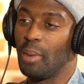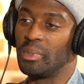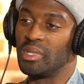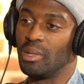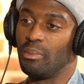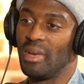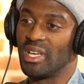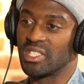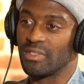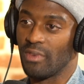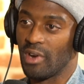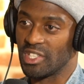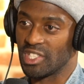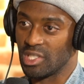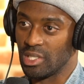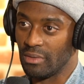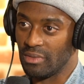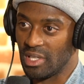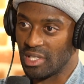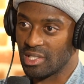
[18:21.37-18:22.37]
becoming the best
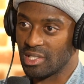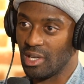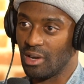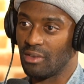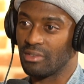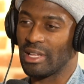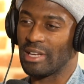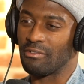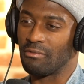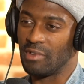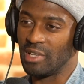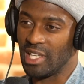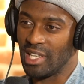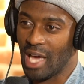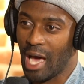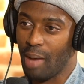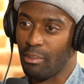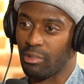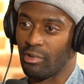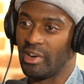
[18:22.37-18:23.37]
version of yourself, like
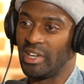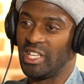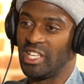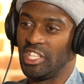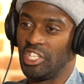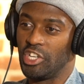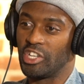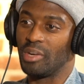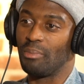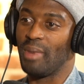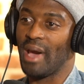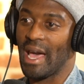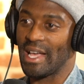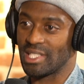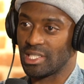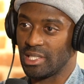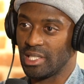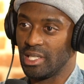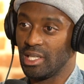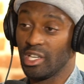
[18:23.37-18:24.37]
really operating in your
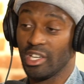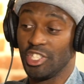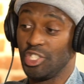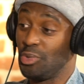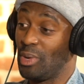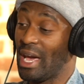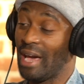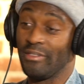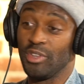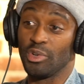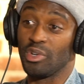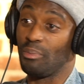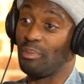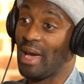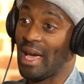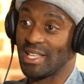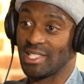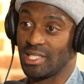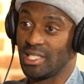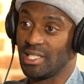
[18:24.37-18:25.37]
capacity, because you have
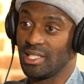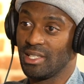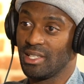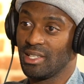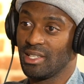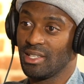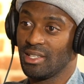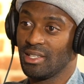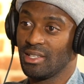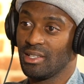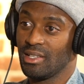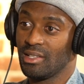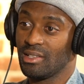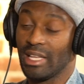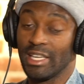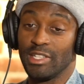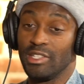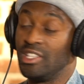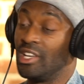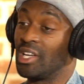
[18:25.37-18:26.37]
no capacity.
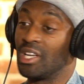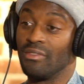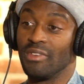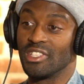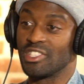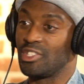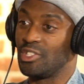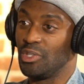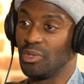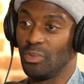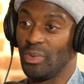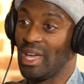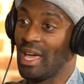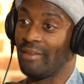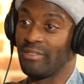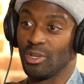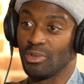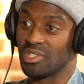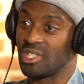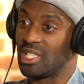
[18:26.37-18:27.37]
Like, none of us do.
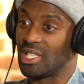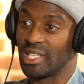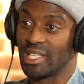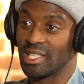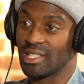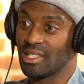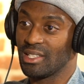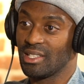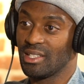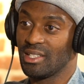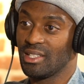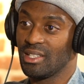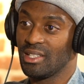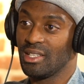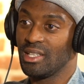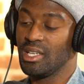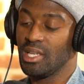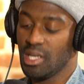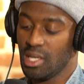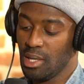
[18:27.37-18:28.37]
We have no ceiling.
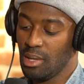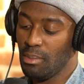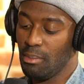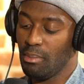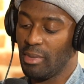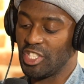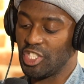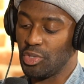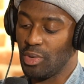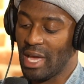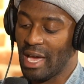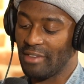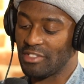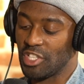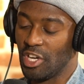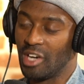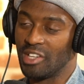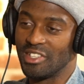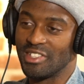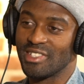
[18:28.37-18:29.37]
But you
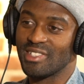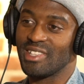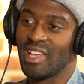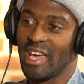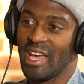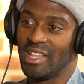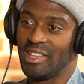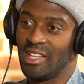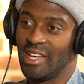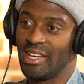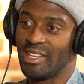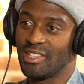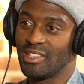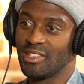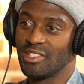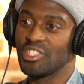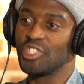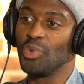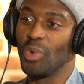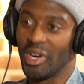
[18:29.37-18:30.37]
have to understand
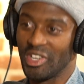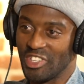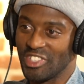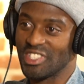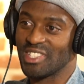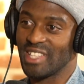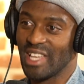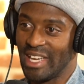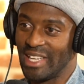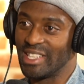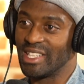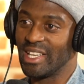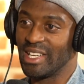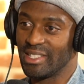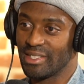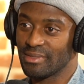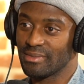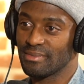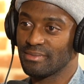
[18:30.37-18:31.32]
that to understand